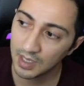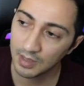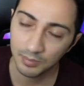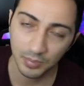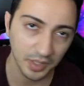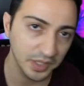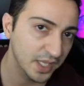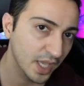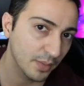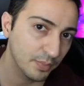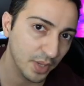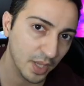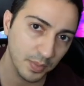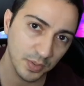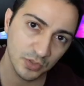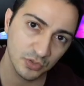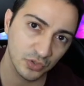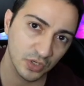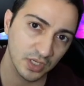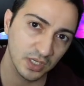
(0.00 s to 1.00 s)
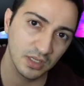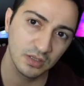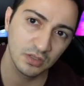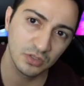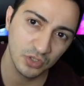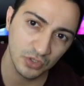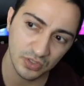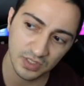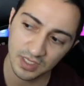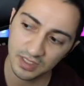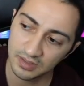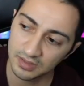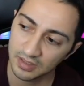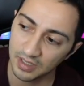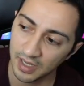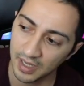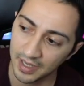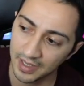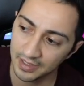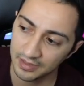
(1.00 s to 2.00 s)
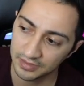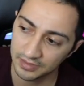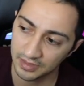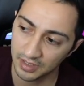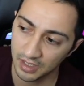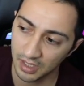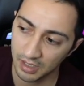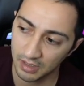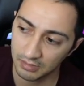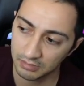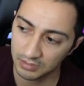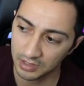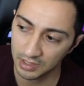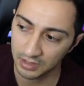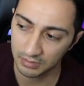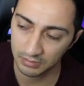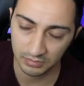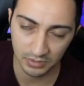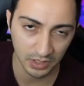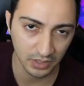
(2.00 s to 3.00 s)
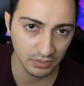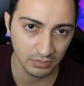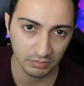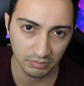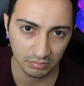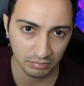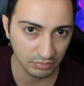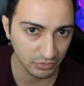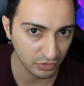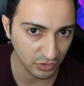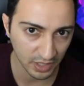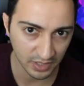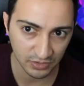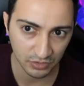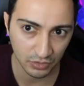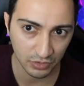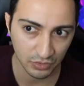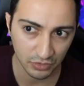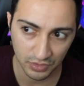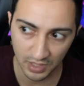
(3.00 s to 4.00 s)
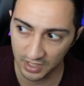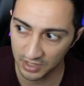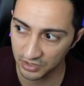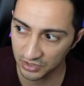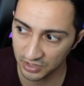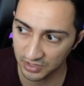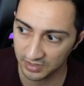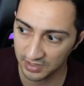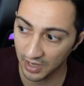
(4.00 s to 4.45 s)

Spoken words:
But yeah, paper trading, use it, and you test your strategies.